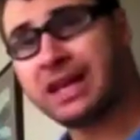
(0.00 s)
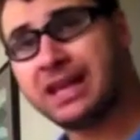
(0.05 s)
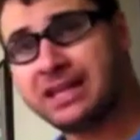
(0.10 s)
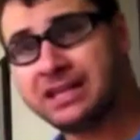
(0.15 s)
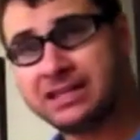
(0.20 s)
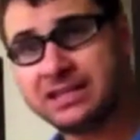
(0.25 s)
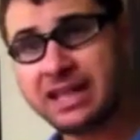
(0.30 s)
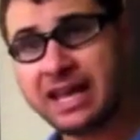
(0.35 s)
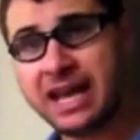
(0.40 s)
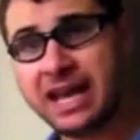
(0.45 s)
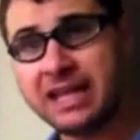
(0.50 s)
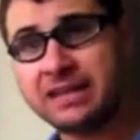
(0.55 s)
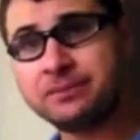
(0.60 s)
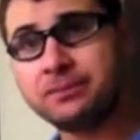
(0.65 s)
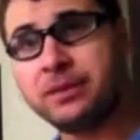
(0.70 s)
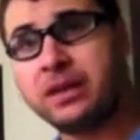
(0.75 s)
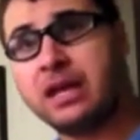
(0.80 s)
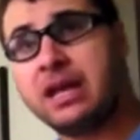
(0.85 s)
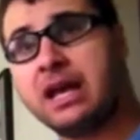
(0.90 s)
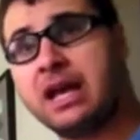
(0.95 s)
is
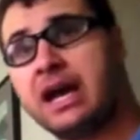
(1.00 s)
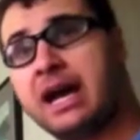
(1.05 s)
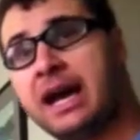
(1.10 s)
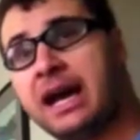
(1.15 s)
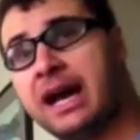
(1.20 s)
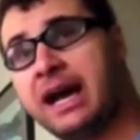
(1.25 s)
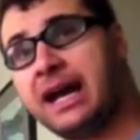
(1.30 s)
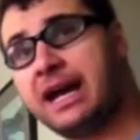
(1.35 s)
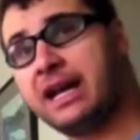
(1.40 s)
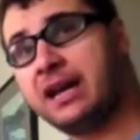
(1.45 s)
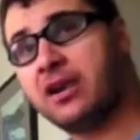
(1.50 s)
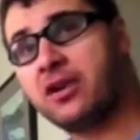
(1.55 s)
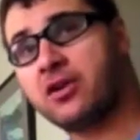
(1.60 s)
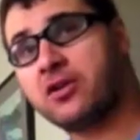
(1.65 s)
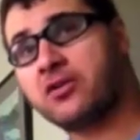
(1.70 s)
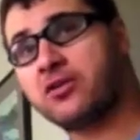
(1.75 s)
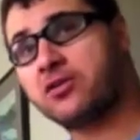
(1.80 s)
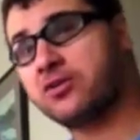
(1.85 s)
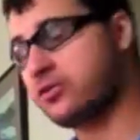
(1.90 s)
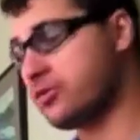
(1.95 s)
that at
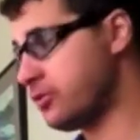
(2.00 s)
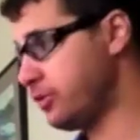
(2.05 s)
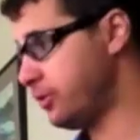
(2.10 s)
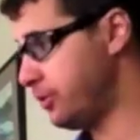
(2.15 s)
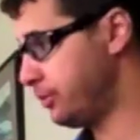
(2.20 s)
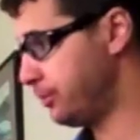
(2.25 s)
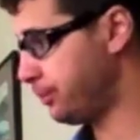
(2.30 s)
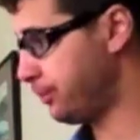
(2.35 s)
our